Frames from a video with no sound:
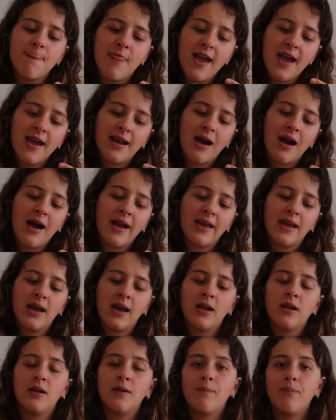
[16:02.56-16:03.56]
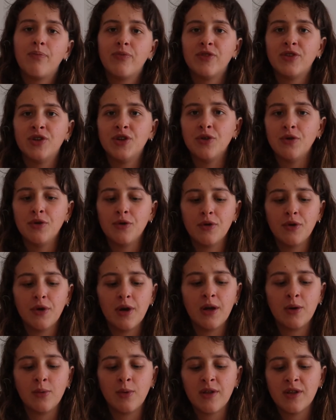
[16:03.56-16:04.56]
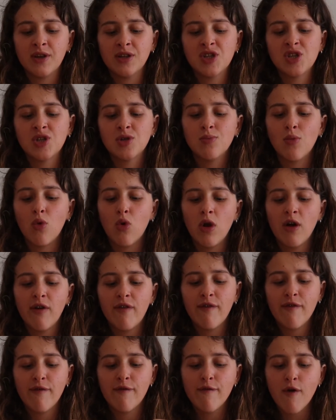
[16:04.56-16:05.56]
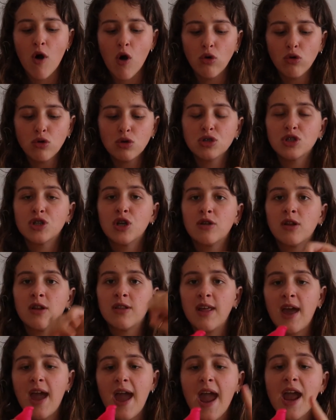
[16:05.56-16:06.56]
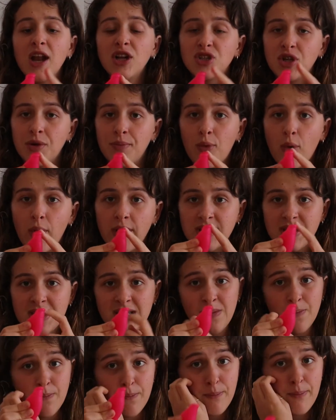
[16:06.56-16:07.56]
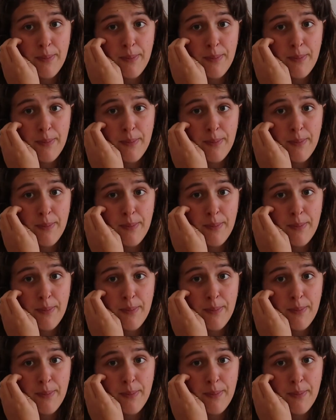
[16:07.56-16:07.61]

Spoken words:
then I can do it with a smaller fold so that the entry point is